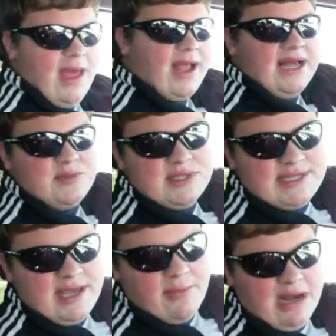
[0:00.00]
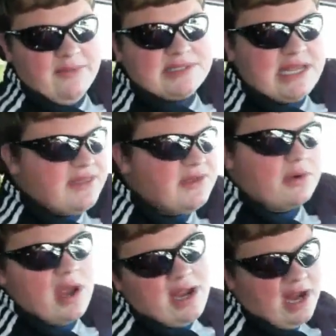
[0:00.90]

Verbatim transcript: Hey guys, once again, my name is Nathan Wright,